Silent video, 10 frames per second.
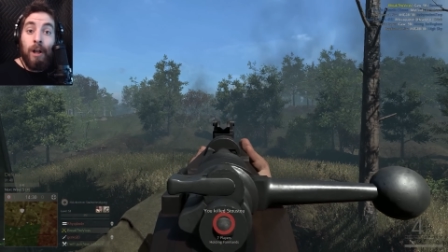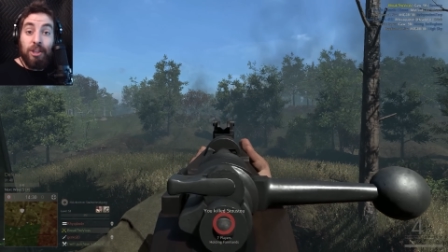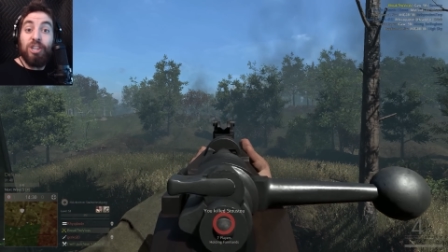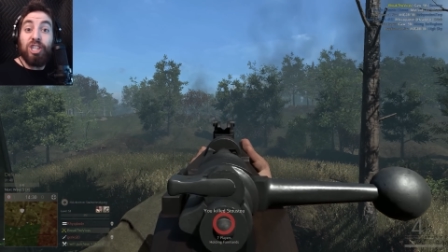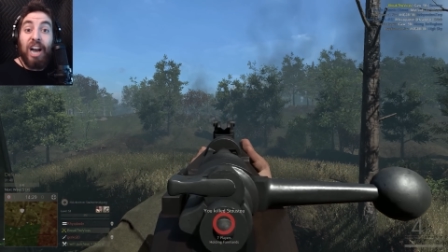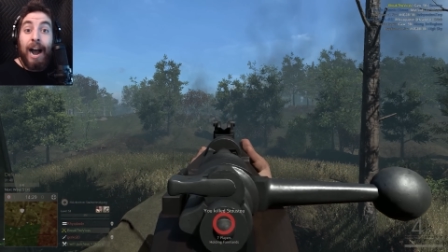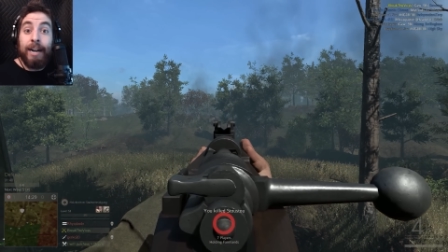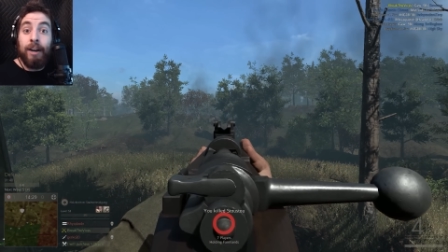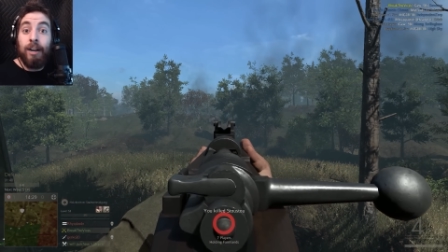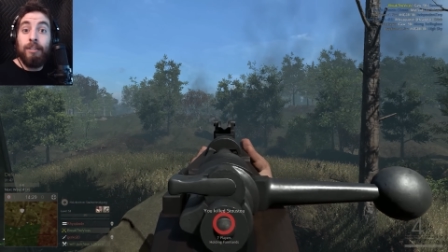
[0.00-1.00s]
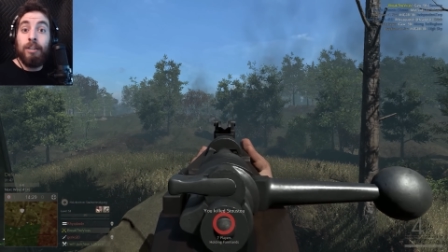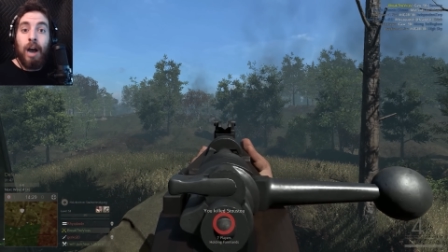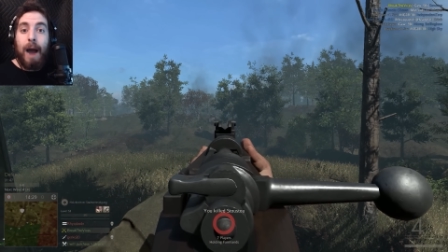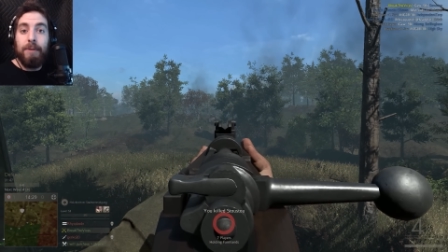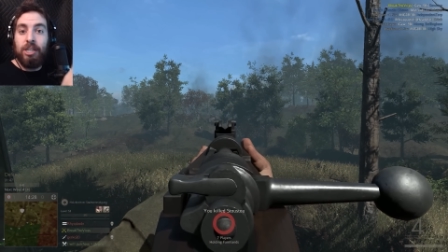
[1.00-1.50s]
This guy does.
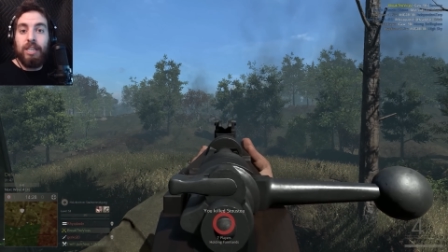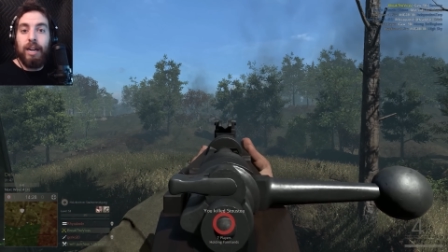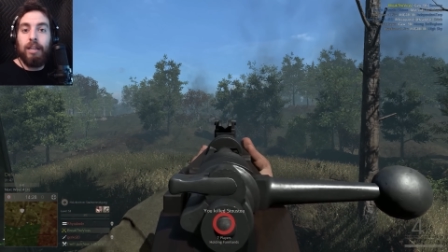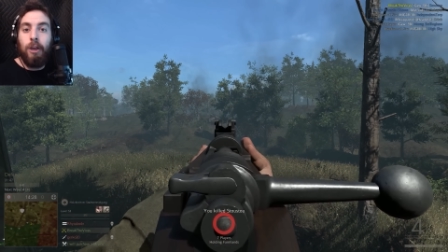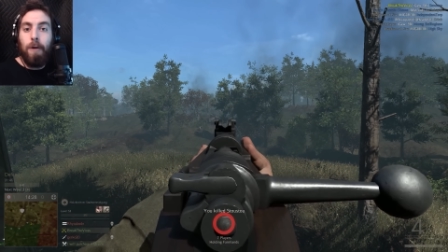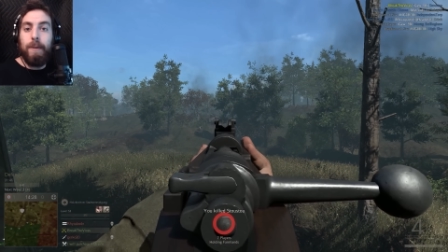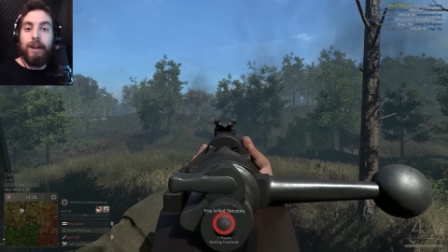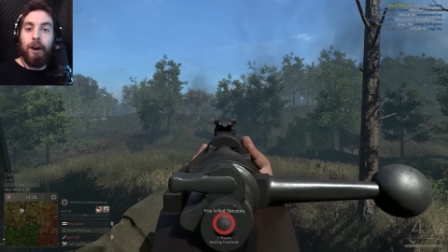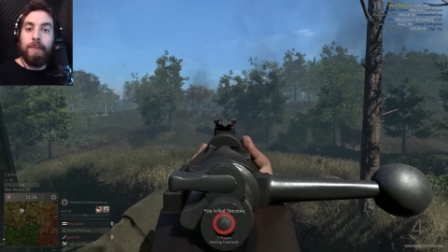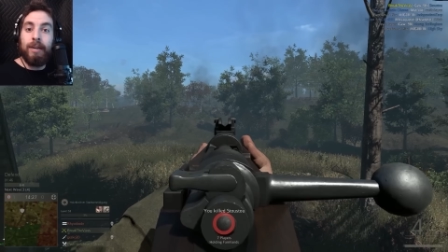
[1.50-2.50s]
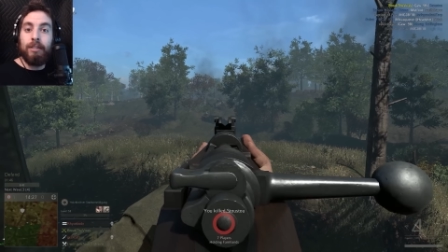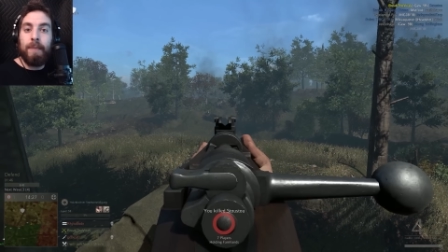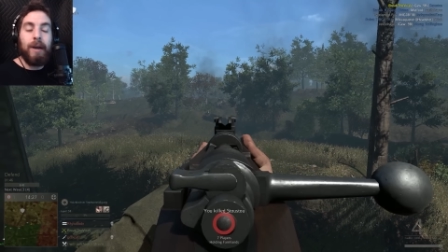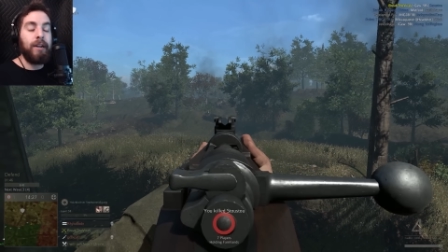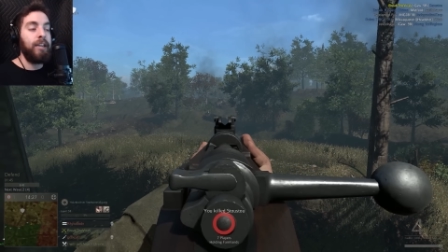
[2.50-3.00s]
I'm just standing in the open now, because I'm
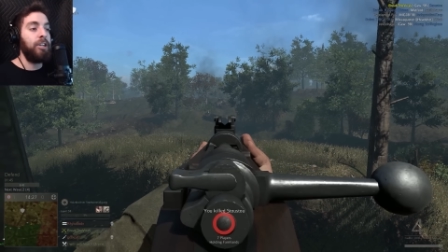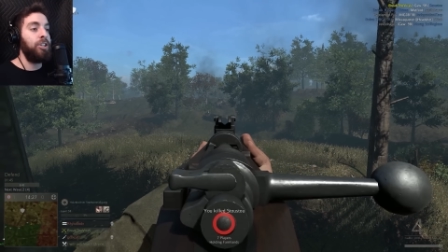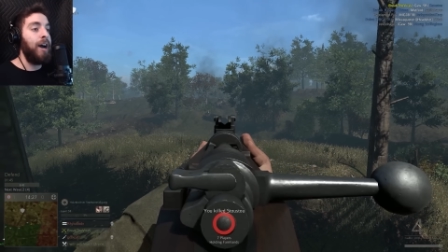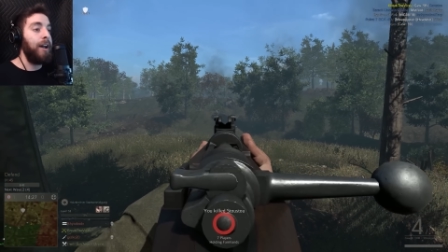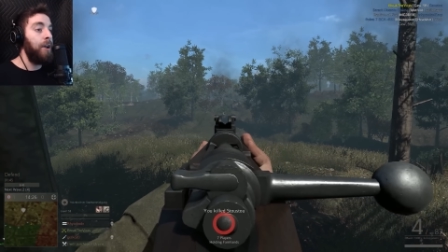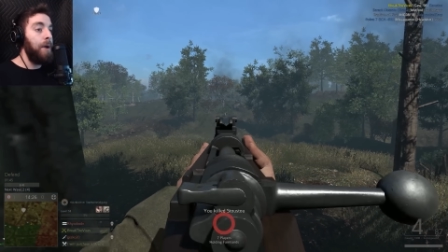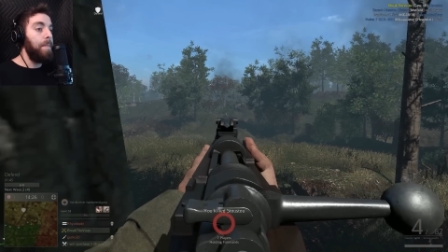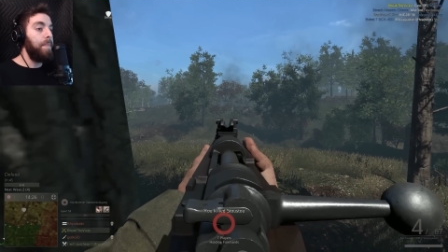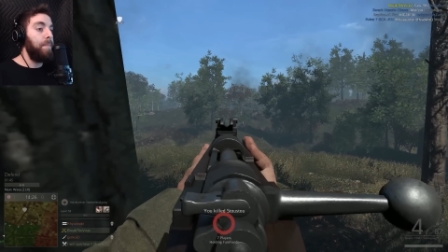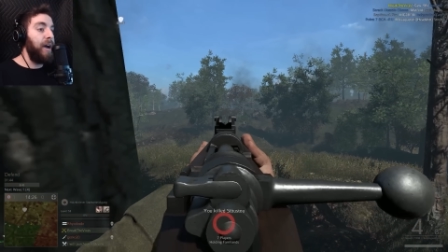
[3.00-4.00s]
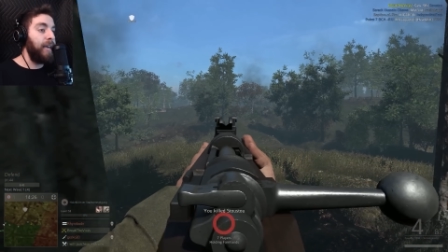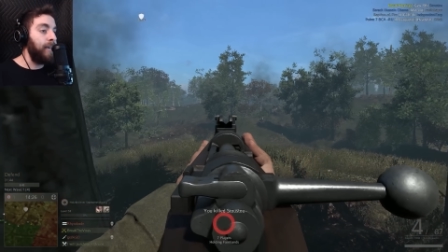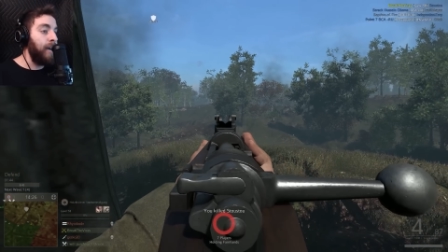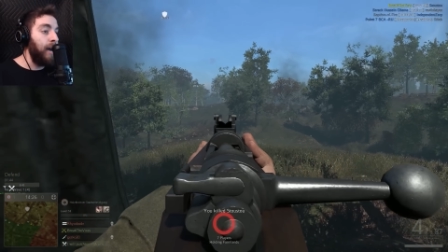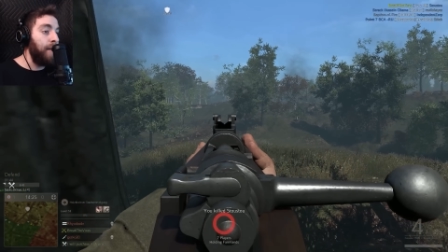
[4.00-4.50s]
not gonna get shot. My
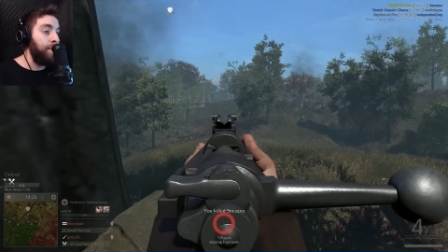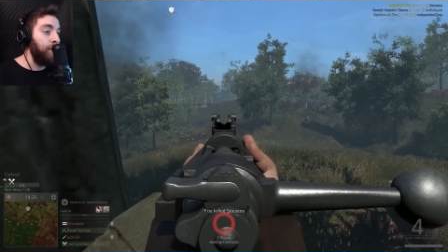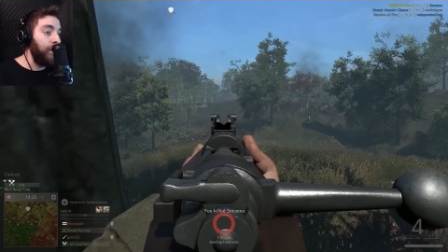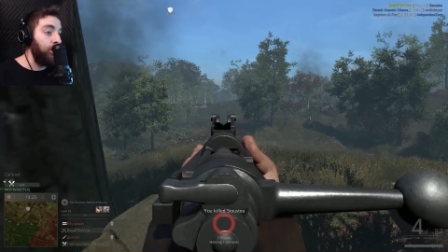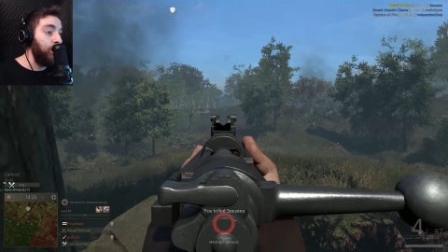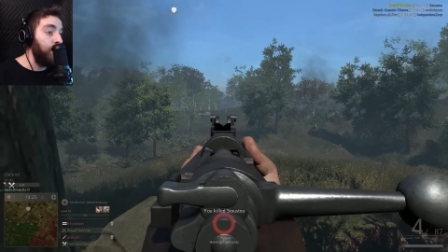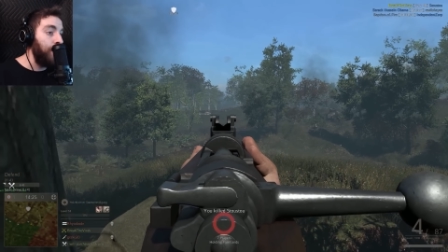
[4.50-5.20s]
God, I feel like shit